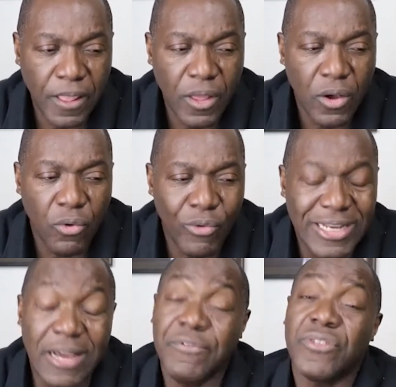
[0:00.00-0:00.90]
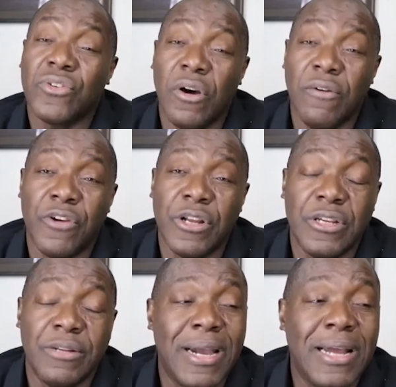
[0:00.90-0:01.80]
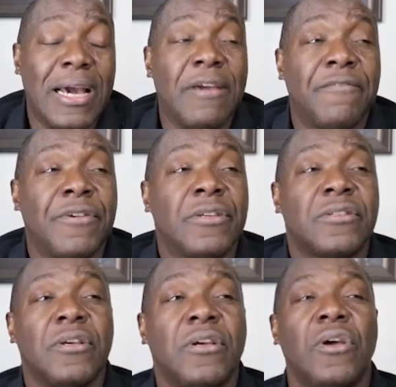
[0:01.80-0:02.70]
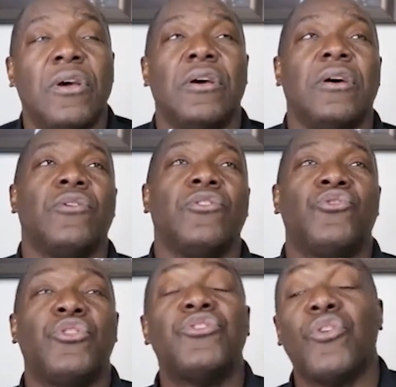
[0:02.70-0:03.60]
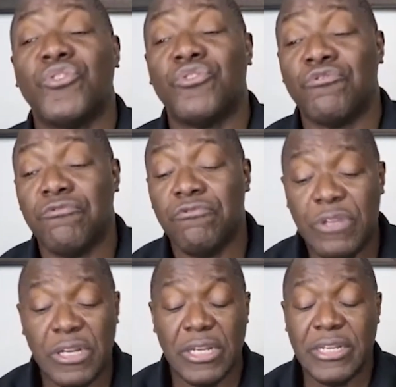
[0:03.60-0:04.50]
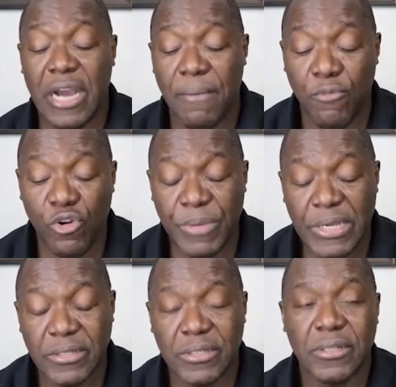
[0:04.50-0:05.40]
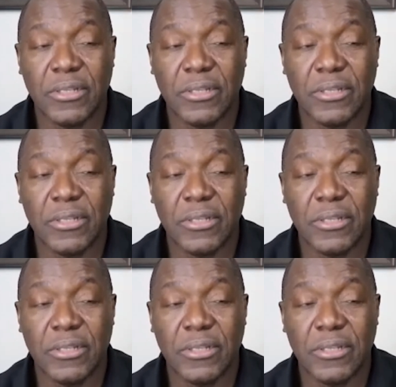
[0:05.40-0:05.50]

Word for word: what I've discovered in my life is during those really dark moments,